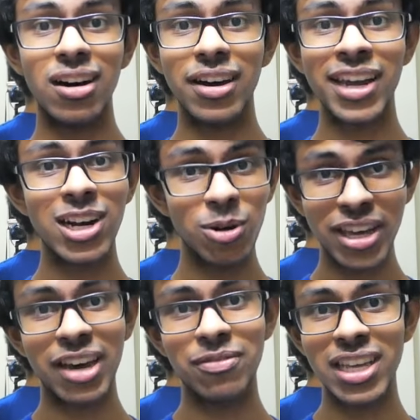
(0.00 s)

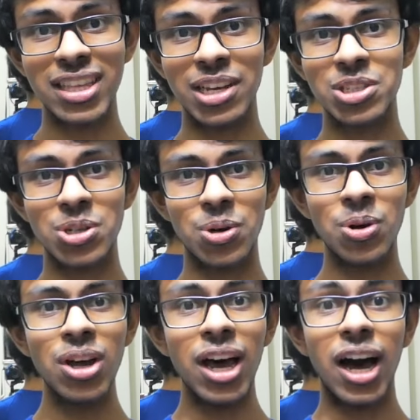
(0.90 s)
including everything.
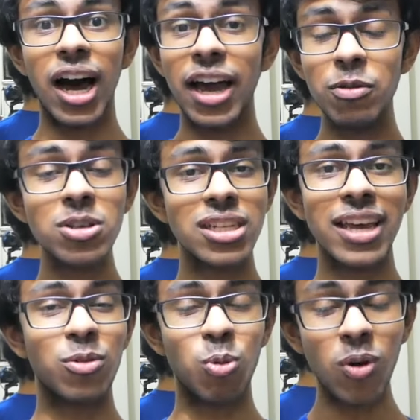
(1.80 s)
So I was
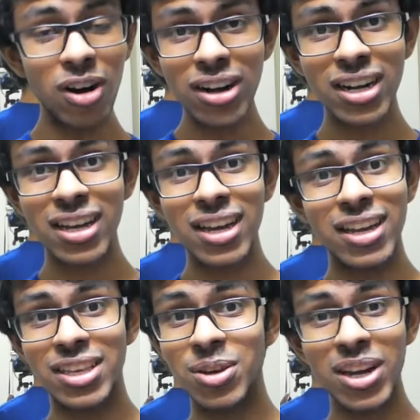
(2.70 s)
like, what?
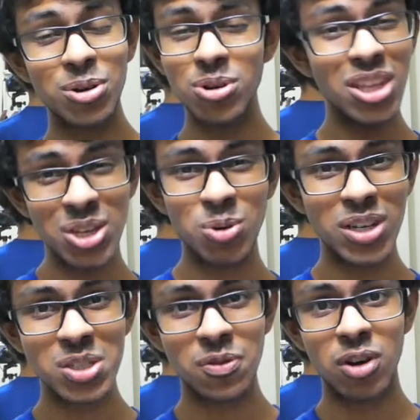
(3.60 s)
You can go to the
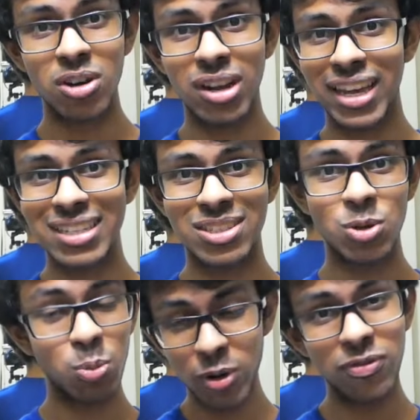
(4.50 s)
US for like
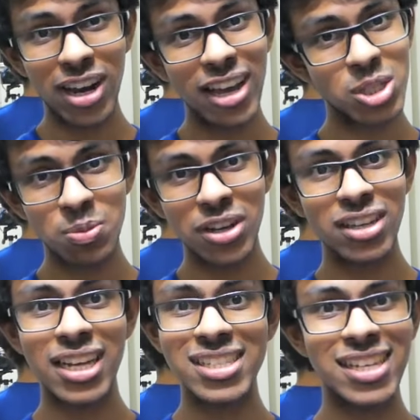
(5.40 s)
2.5 lakhs per year.
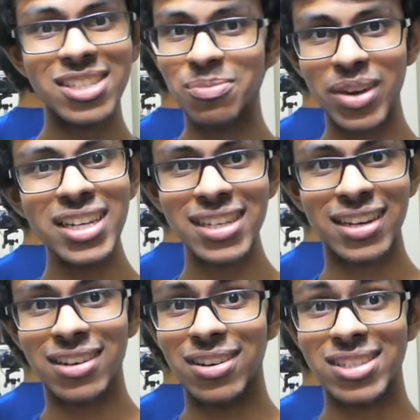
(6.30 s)
That's
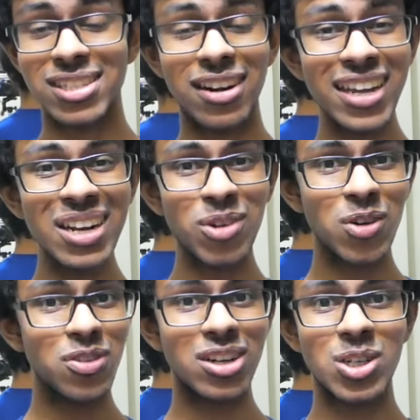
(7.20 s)
amazing. Studying in one
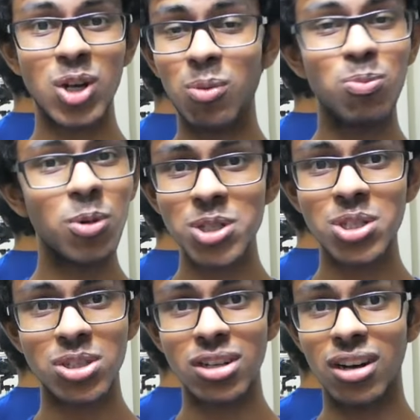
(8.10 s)
of the topmost